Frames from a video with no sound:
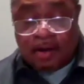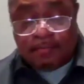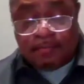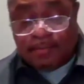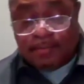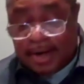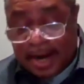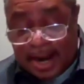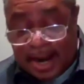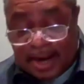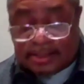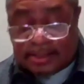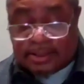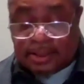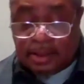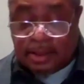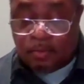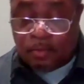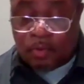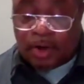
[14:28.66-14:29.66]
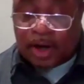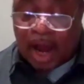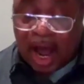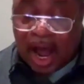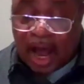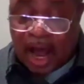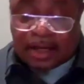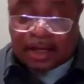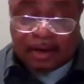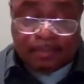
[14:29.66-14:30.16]
of Manasseh, would
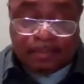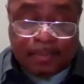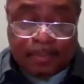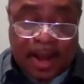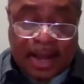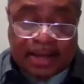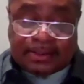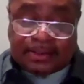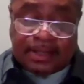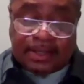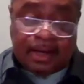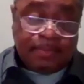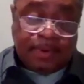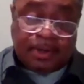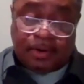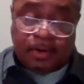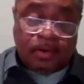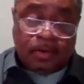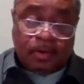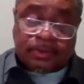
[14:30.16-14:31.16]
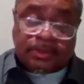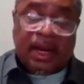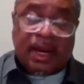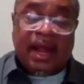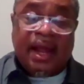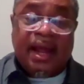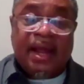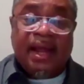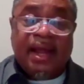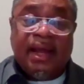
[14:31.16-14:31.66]
occupy some of those
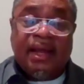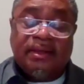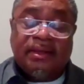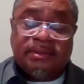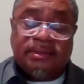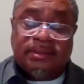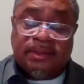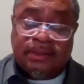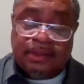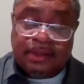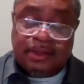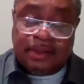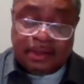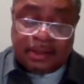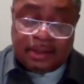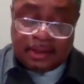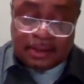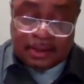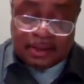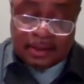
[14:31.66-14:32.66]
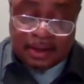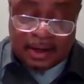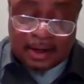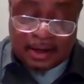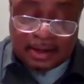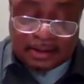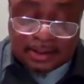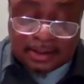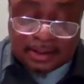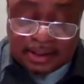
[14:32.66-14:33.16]
lands.